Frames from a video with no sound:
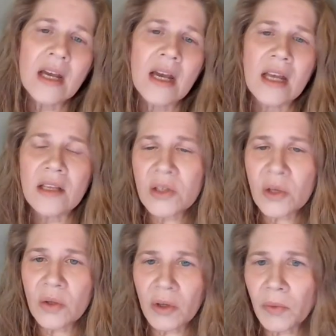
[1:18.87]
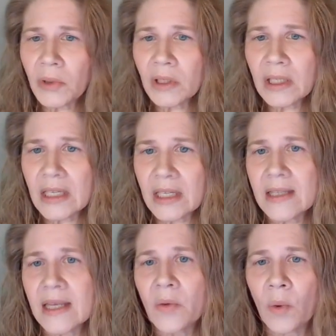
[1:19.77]
And so there really is
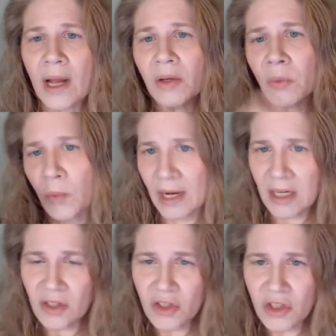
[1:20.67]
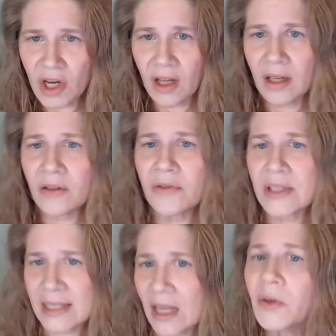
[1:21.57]
a wide range of
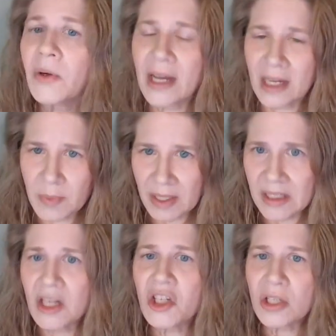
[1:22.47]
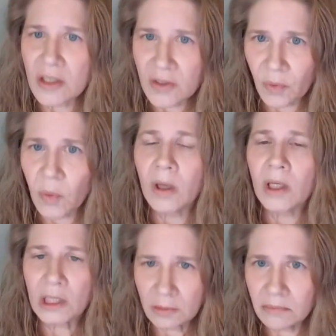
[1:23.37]
salary expectations
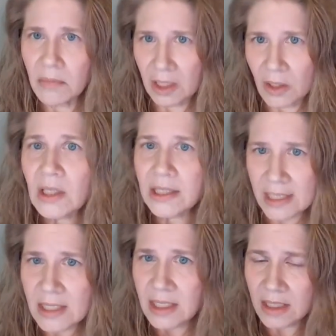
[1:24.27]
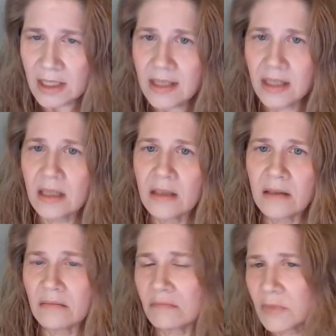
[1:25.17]
for medical assistants
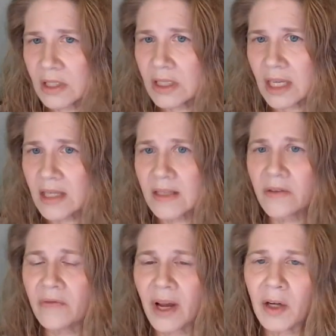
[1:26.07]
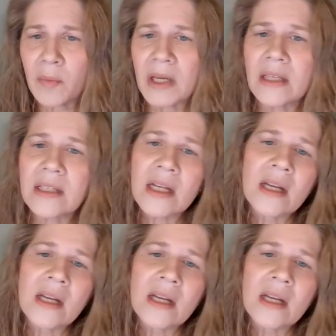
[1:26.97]
in today's environment.